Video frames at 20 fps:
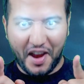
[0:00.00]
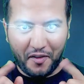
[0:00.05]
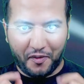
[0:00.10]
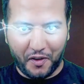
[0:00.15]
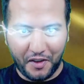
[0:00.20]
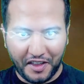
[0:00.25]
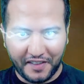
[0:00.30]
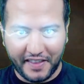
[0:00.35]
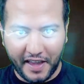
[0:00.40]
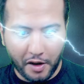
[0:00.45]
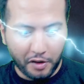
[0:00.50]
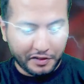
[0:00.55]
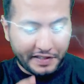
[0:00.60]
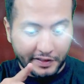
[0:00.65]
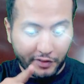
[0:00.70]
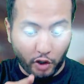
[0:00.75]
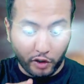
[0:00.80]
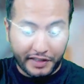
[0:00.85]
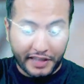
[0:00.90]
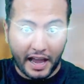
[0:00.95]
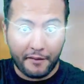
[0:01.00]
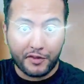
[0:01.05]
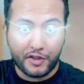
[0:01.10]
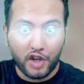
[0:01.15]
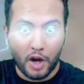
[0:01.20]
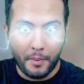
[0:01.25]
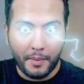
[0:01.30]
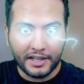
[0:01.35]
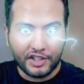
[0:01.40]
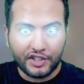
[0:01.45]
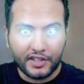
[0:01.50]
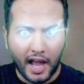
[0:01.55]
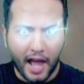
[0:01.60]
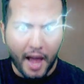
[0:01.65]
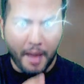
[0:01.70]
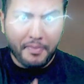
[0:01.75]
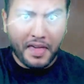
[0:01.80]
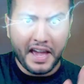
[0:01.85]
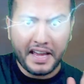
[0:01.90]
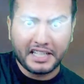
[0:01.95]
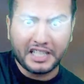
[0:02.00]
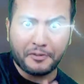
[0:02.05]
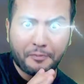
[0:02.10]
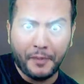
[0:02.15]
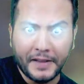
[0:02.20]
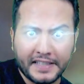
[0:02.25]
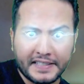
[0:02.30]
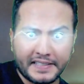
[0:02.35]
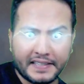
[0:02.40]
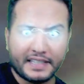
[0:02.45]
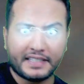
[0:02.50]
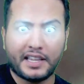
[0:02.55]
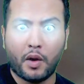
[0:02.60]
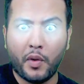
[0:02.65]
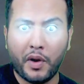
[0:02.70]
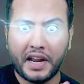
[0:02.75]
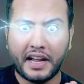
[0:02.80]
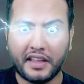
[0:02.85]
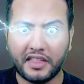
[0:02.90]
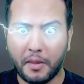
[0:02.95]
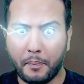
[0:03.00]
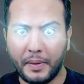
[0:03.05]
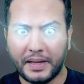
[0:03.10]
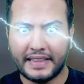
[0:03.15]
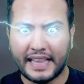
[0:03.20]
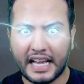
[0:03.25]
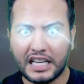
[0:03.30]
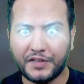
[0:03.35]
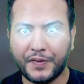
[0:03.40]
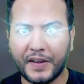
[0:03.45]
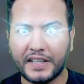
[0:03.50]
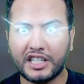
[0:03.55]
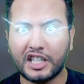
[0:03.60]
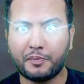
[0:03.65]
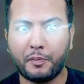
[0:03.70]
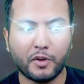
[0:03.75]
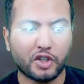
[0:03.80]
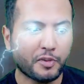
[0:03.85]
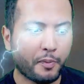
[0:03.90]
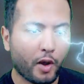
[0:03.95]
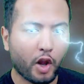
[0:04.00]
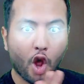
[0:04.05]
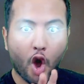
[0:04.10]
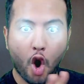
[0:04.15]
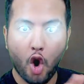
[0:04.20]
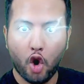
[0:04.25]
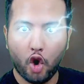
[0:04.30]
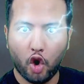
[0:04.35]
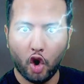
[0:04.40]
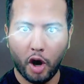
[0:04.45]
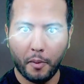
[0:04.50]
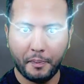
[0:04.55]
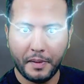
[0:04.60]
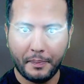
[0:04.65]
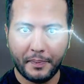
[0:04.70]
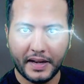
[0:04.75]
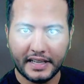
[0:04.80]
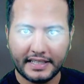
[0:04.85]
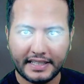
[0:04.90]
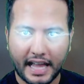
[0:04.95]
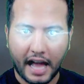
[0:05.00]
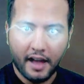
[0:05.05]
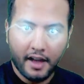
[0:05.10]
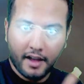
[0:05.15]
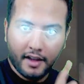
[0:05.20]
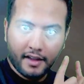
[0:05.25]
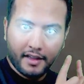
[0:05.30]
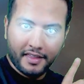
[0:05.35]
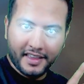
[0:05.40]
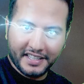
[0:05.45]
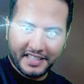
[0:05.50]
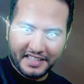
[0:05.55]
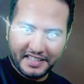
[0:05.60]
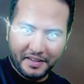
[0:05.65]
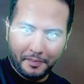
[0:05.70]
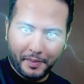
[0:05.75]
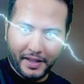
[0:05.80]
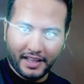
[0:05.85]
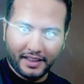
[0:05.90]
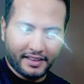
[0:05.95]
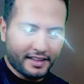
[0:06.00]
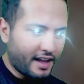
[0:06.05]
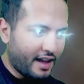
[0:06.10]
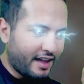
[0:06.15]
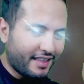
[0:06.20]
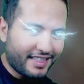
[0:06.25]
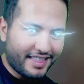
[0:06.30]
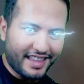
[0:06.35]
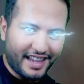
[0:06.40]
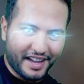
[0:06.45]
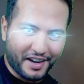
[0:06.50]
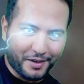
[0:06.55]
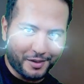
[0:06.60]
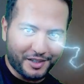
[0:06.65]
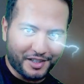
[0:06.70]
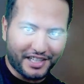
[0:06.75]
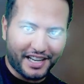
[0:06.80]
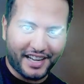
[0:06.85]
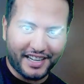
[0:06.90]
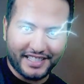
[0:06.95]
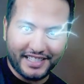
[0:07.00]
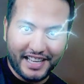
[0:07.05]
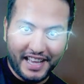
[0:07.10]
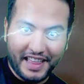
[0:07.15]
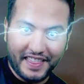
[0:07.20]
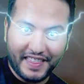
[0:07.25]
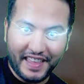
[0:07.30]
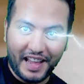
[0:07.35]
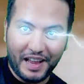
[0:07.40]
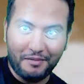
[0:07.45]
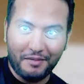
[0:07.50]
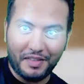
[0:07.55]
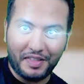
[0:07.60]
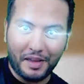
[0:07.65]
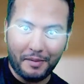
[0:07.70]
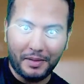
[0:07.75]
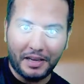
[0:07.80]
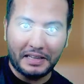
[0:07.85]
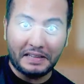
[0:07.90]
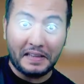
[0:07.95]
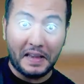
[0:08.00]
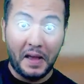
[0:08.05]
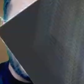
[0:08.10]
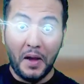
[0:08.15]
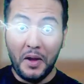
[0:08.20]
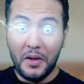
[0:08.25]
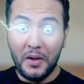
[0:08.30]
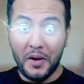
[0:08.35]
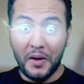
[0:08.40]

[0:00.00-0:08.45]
for the Thanos that don't have so much time, they're speedsters, they want to get the build as fast as possible. Copy pasta. This is the build, the Archon shards, the helmet ability, you're